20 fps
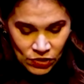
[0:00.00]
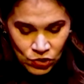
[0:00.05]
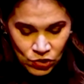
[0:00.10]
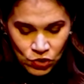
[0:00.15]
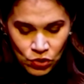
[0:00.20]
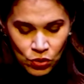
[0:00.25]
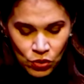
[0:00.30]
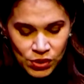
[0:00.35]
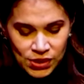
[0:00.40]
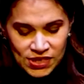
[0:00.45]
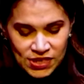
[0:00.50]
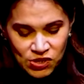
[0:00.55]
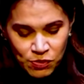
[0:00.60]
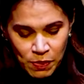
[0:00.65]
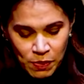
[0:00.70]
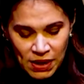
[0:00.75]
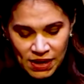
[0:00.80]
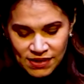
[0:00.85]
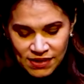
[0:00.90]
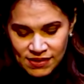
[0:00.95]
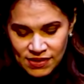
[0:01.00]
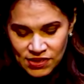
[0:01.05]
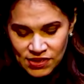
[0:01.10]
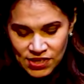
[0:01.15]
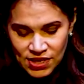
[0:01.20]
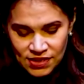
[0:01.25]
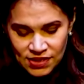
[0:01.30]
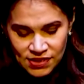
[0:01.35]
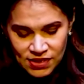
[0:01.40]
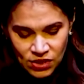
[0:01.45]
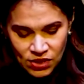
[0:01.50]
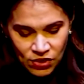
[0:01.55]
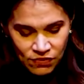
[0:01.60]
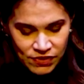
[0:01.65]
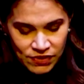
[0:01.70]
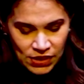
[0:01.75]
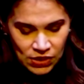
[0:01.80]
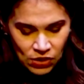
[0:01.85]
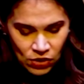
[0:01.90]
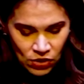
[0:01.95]
So don't despise the chastening
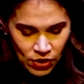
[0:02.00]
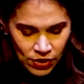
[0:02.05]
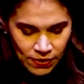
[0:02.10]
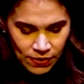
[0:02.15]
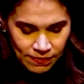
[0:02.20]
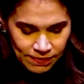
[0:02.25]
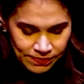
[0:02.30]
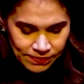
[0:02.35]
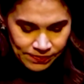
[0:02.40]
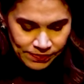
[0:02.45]
of the Lord.